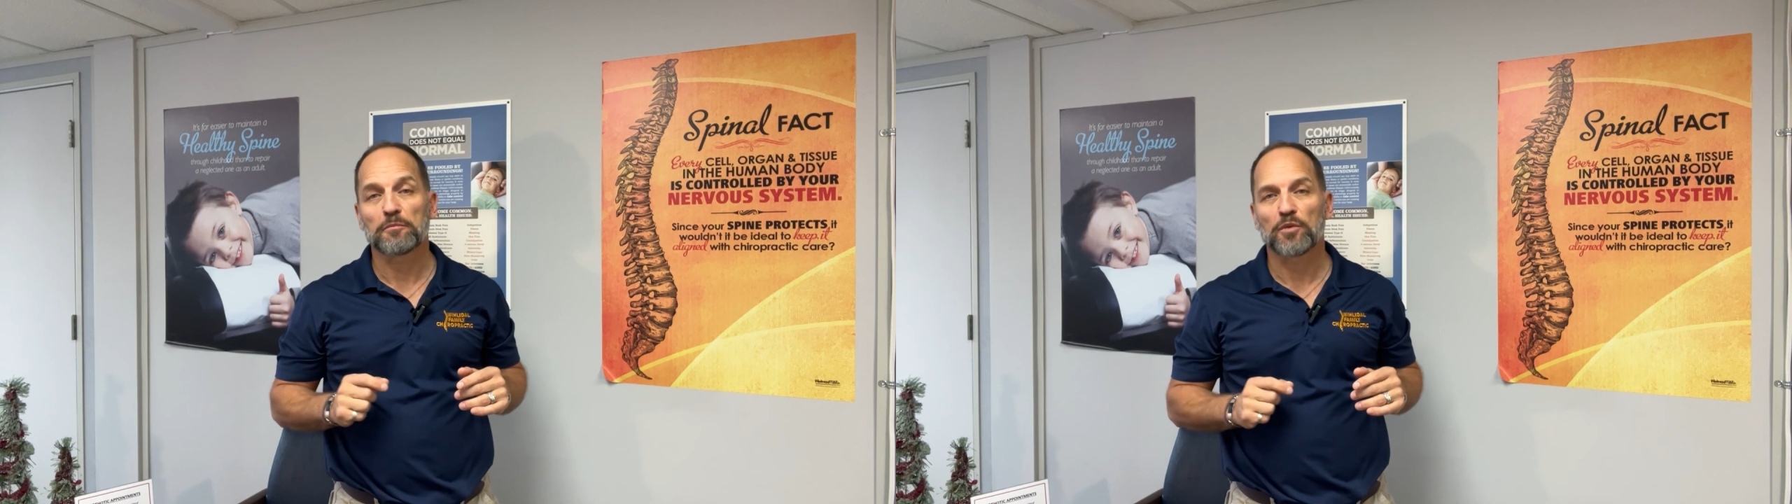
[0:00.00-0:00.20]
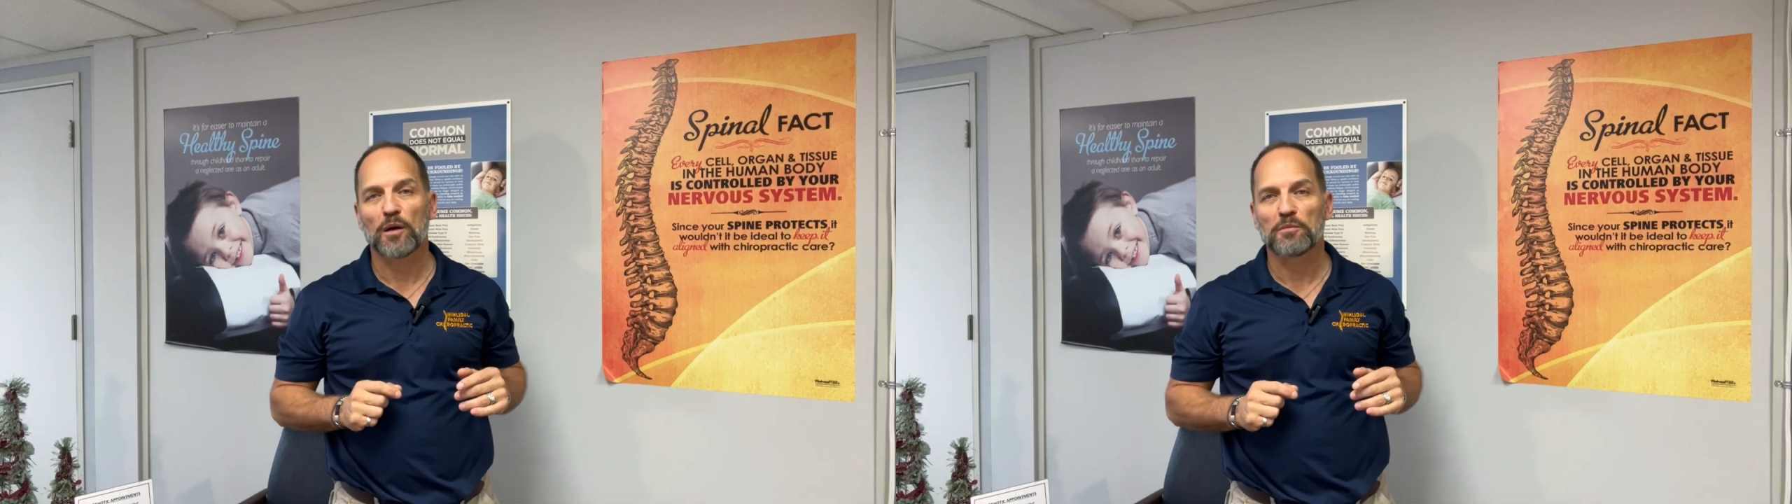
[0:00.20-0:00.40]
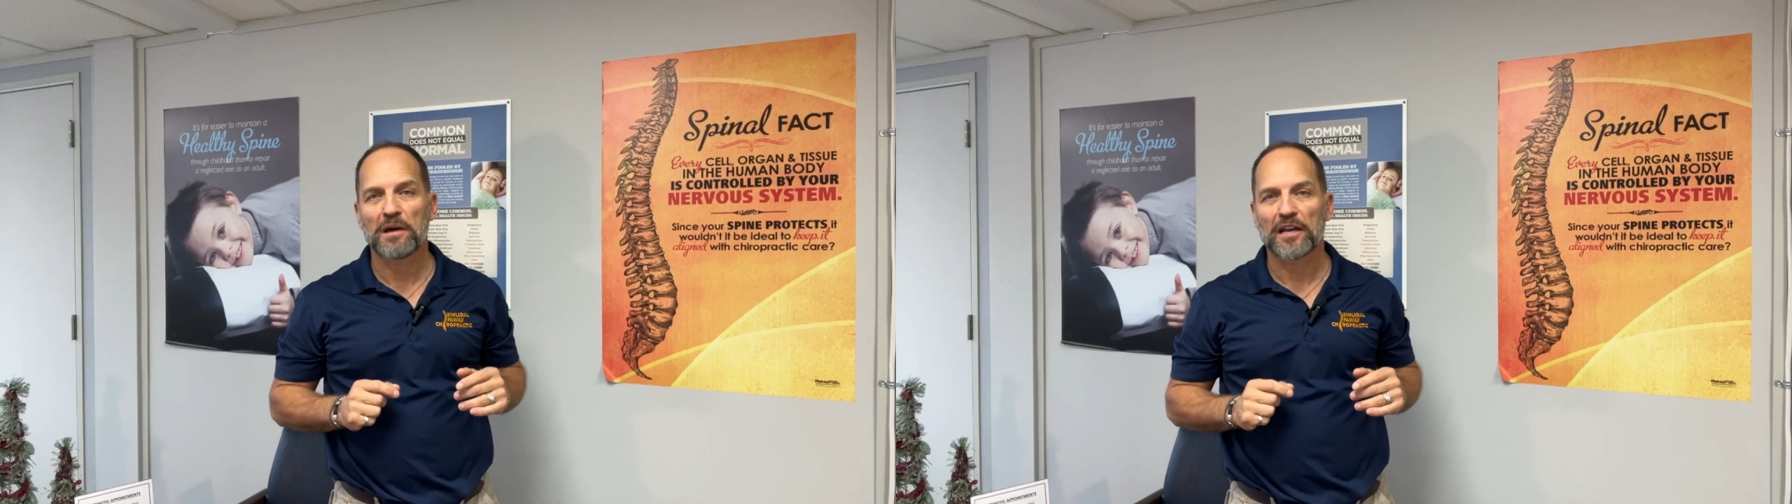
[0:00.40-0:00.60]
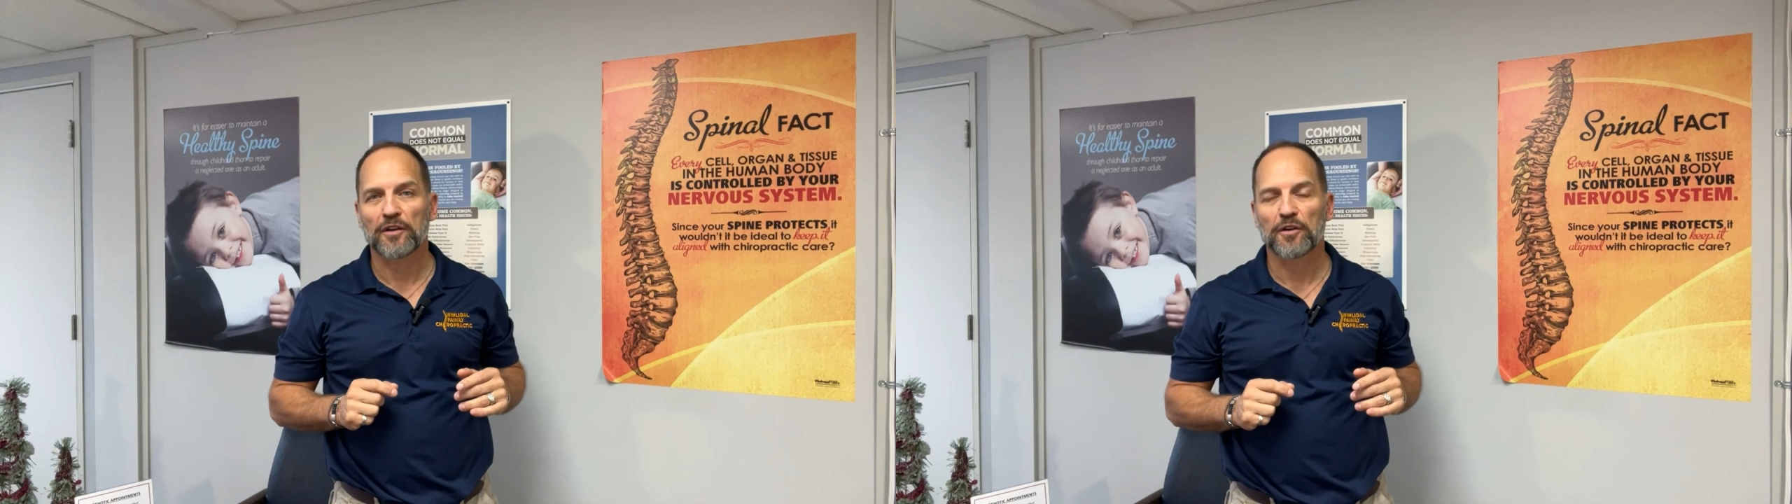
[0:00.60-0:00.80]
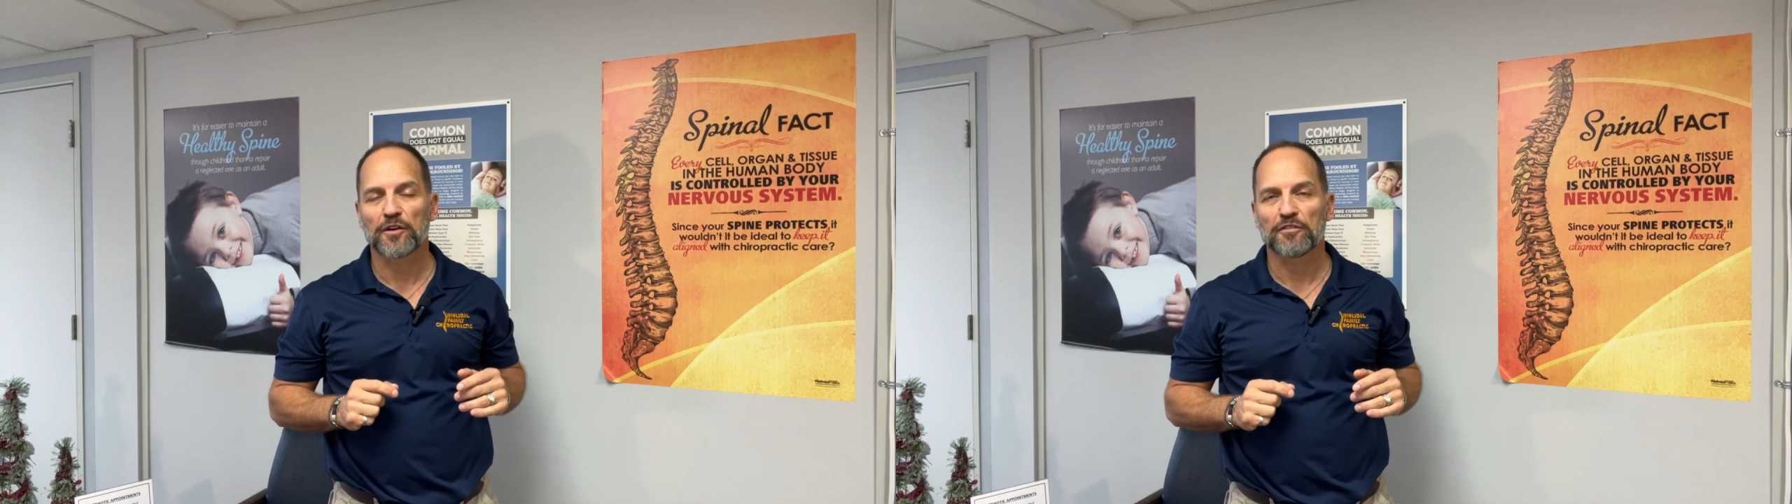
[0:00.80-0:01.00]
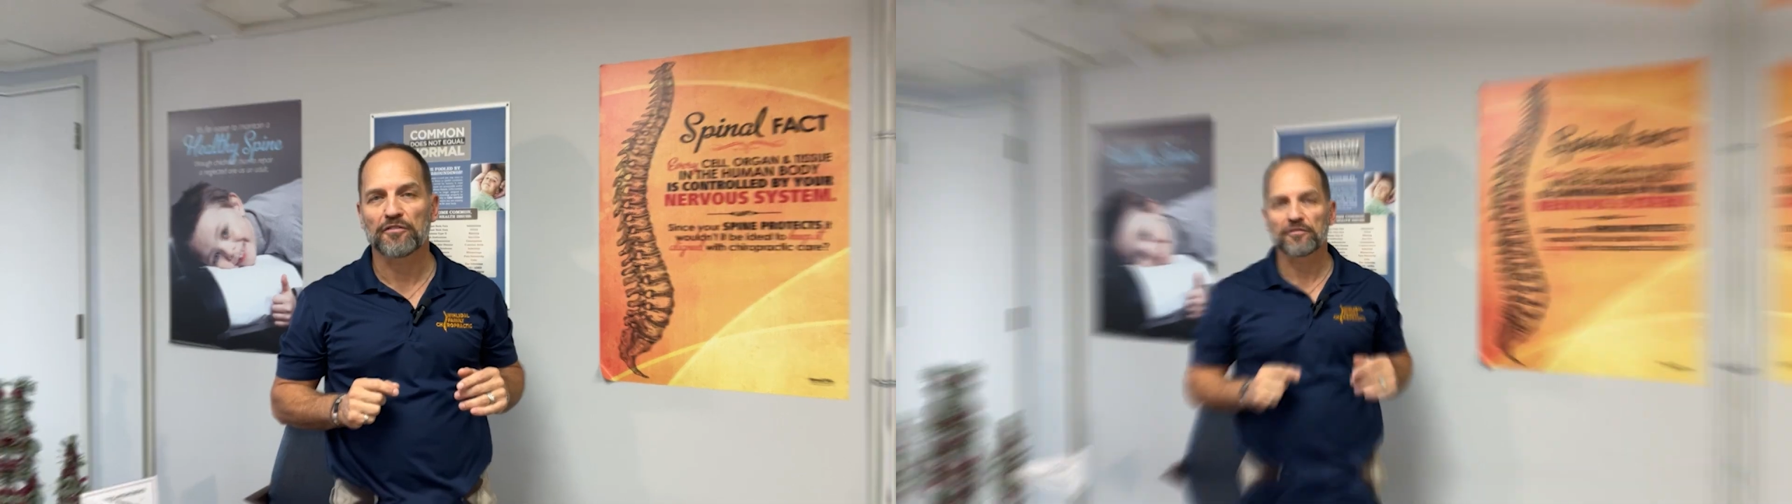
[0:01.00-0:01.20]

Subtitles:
and problematic curve.